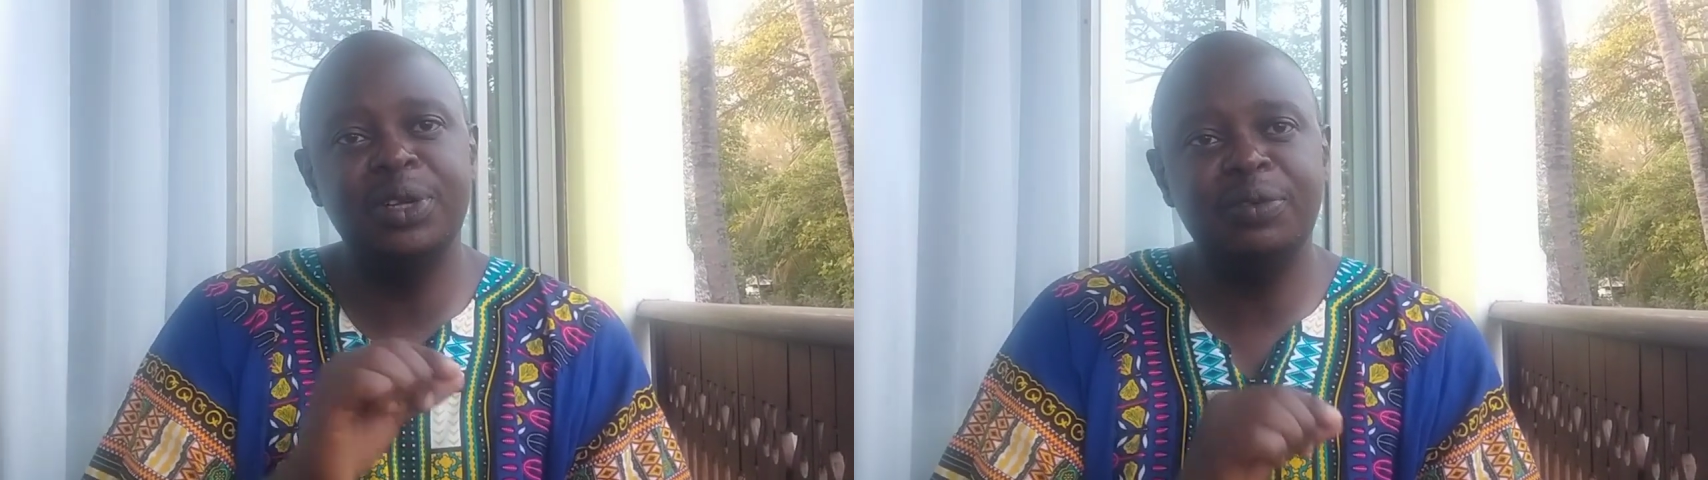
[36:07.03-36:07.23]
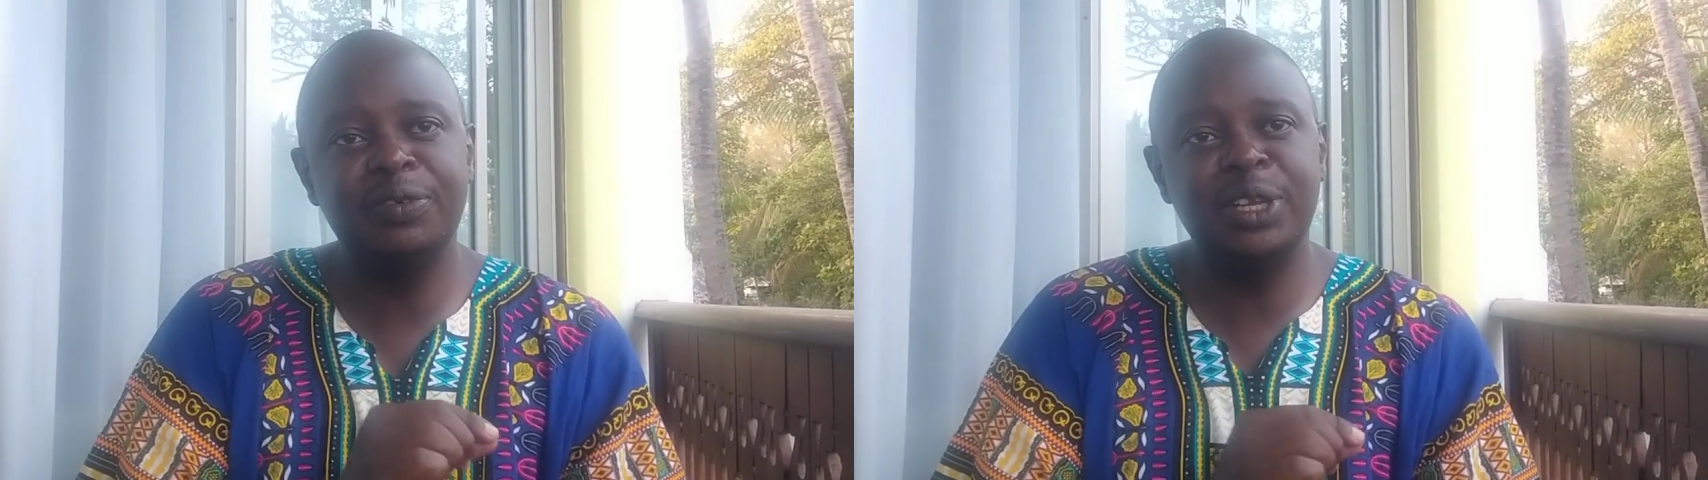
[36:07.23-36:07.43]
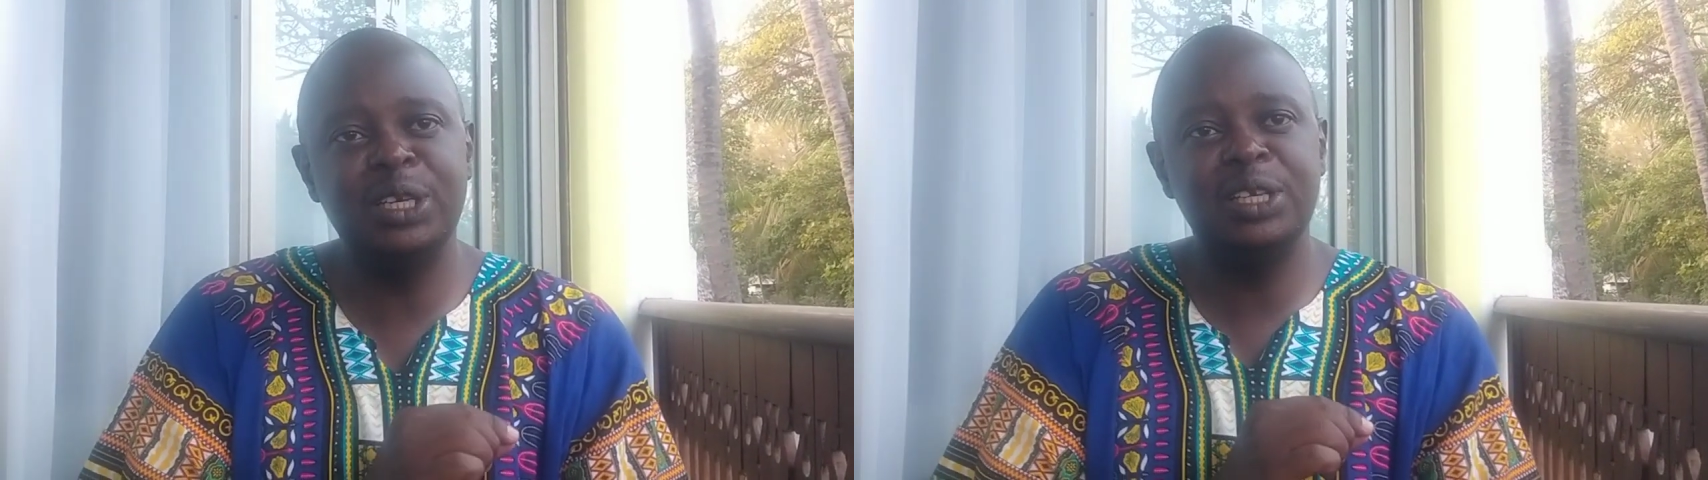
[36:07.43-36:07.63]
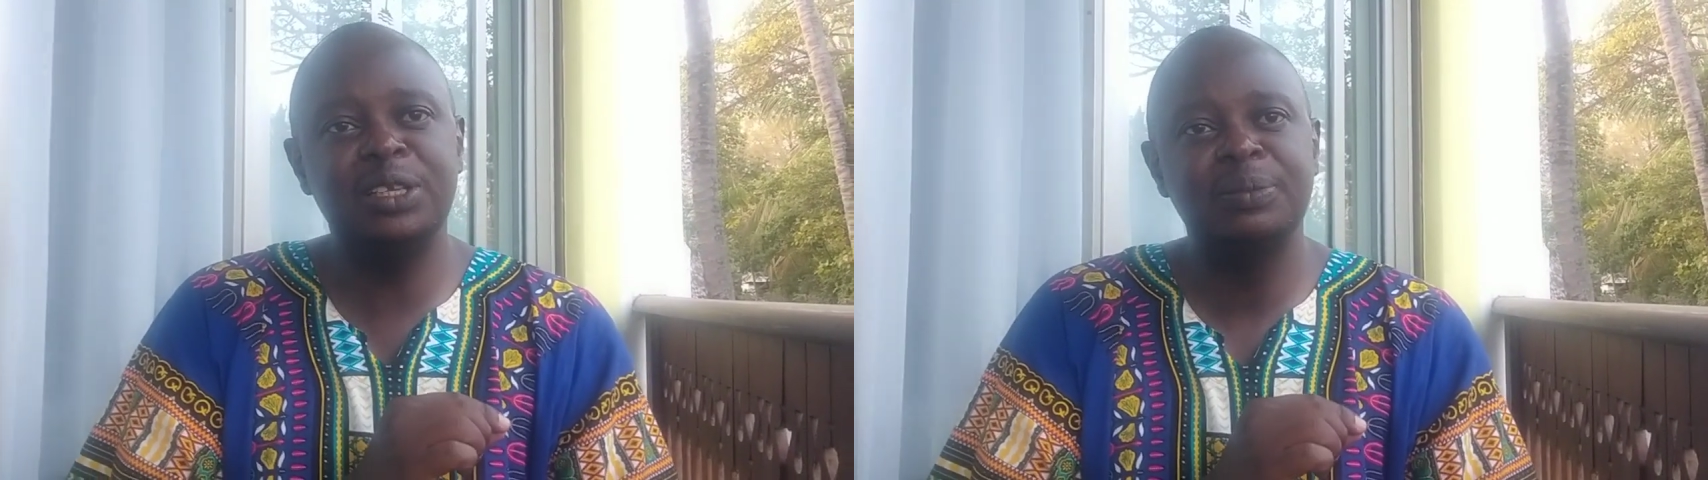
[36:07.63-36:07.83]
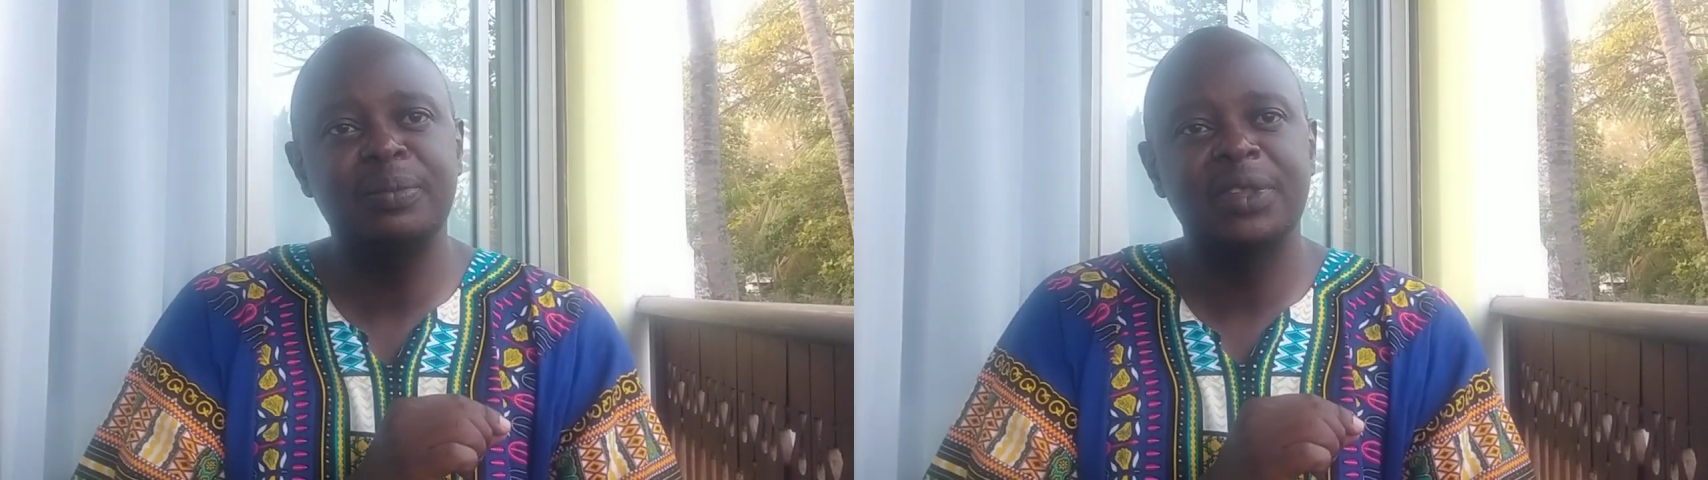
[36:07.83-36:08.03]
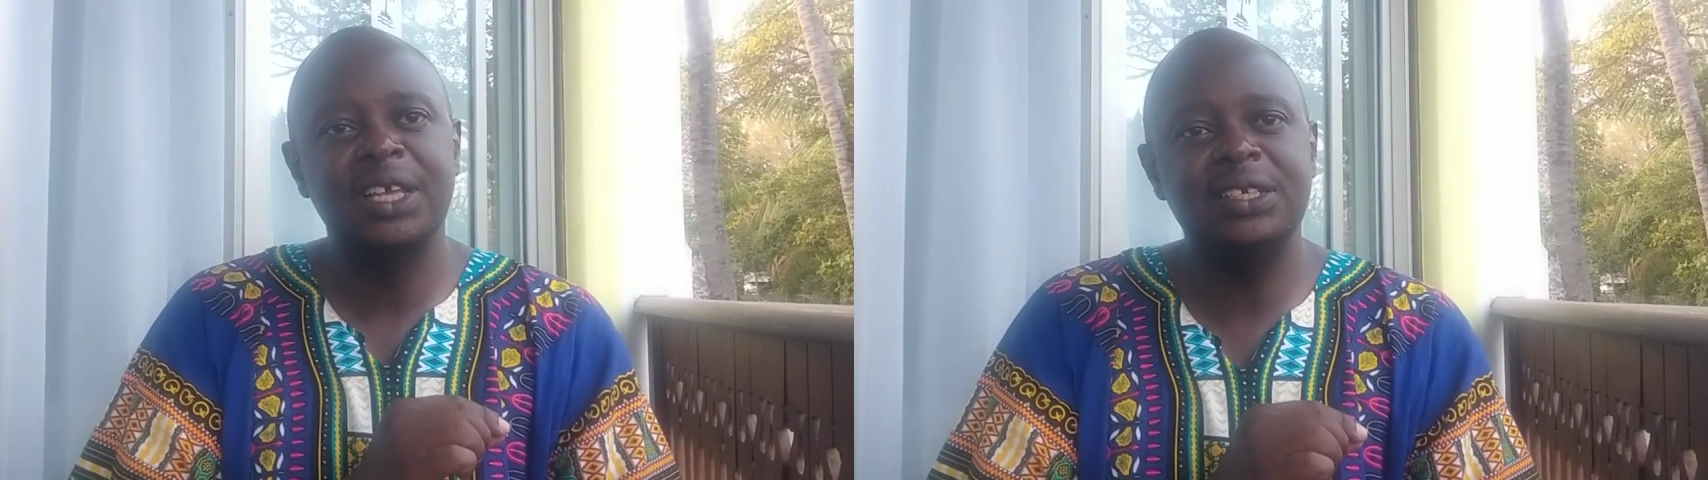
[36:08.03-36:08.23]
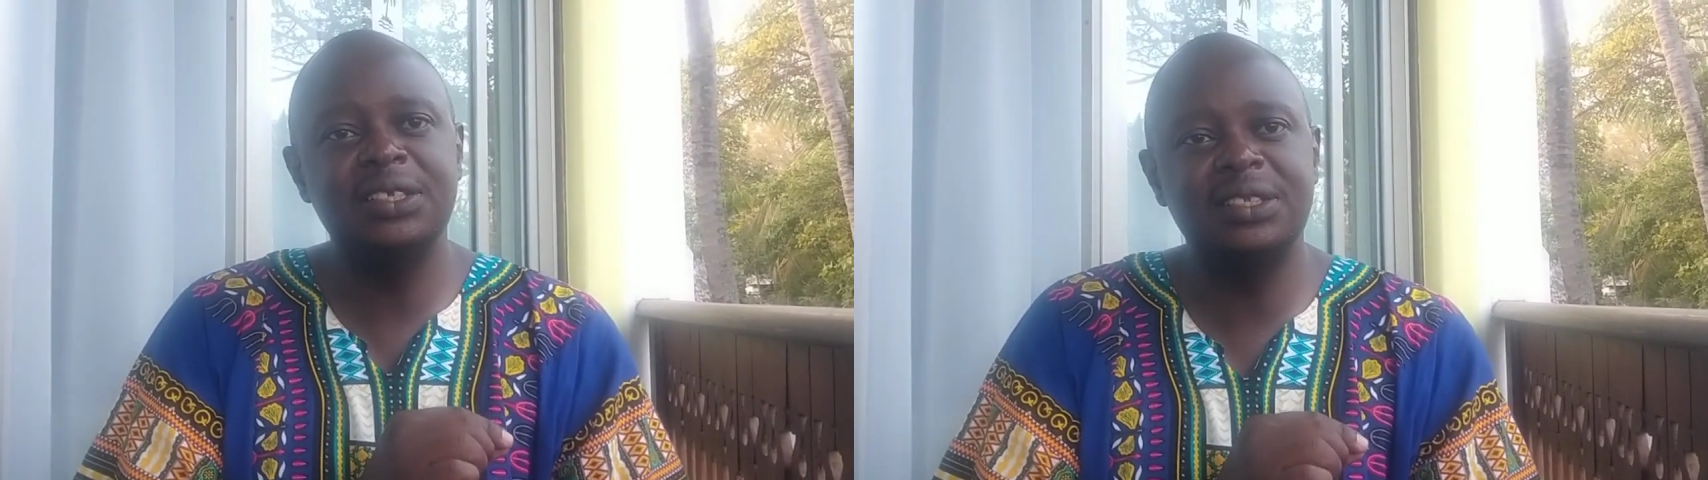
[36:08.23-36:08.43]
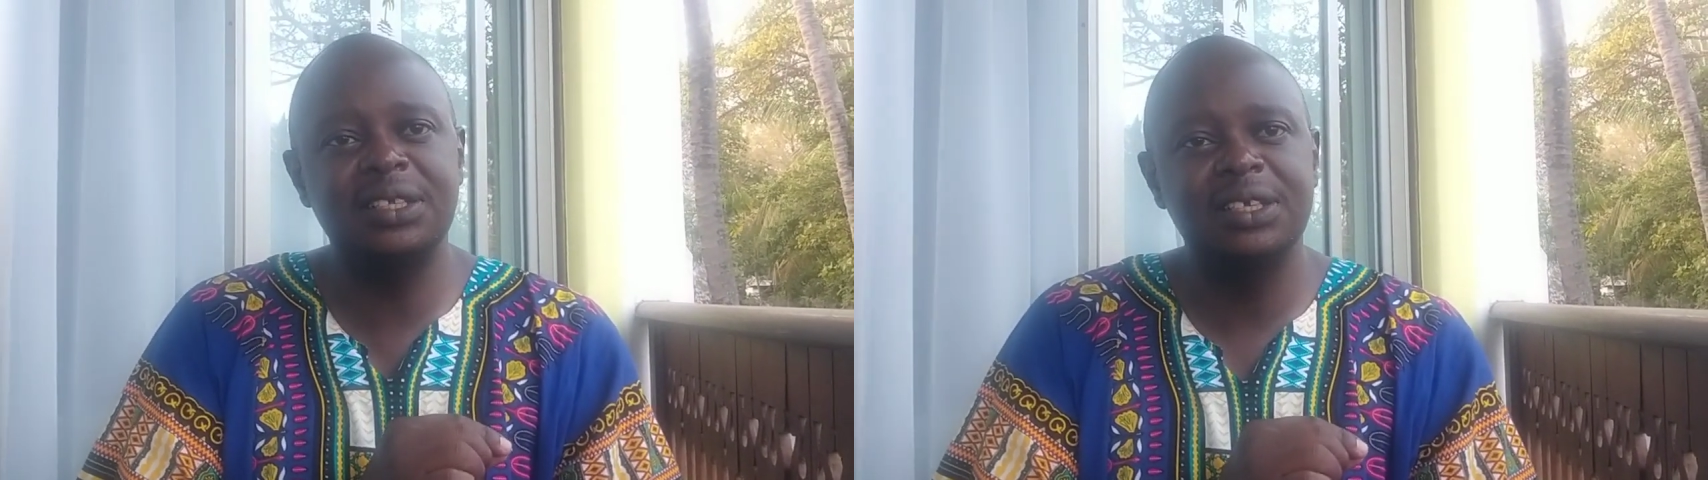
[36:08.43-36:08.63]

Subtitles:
offending disc,